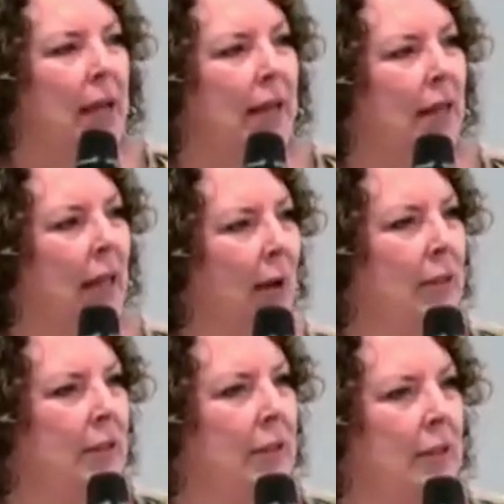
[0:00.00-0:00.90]
make
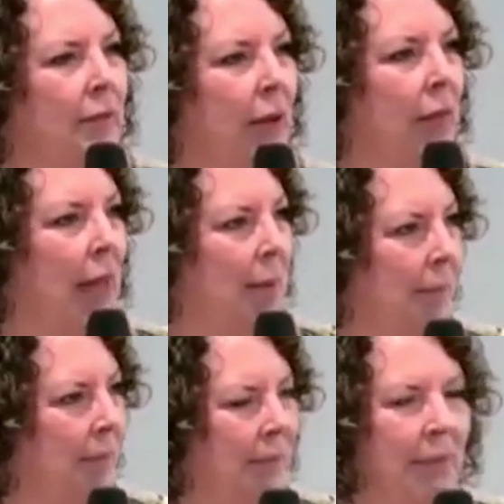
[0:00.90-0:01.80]
allowances for them?
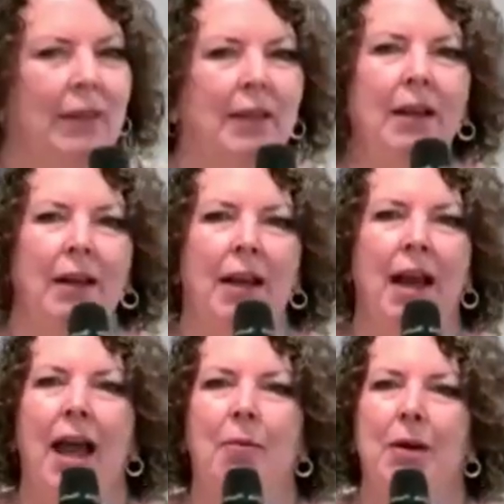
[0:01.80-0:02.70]

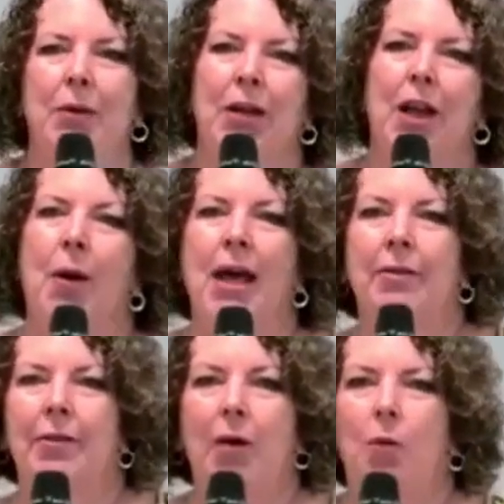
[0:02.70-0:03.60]
And we go out
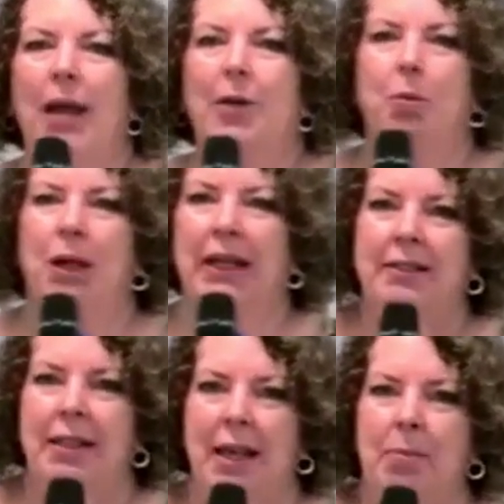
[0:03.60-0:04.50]
of our way to
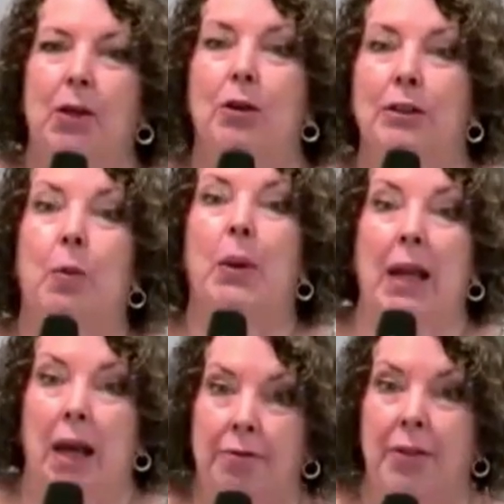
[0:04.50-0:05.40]
please them because we
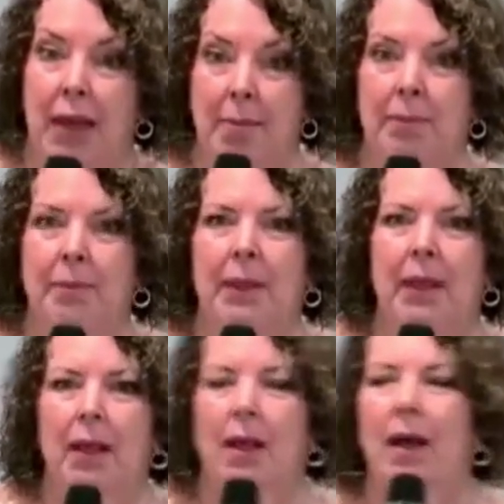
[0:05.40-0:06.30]
love them.
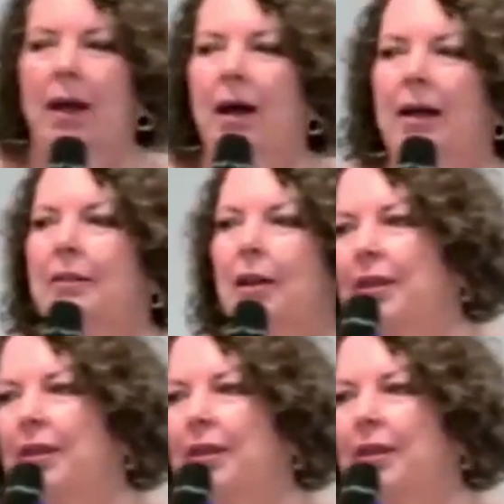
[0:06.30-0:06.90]
So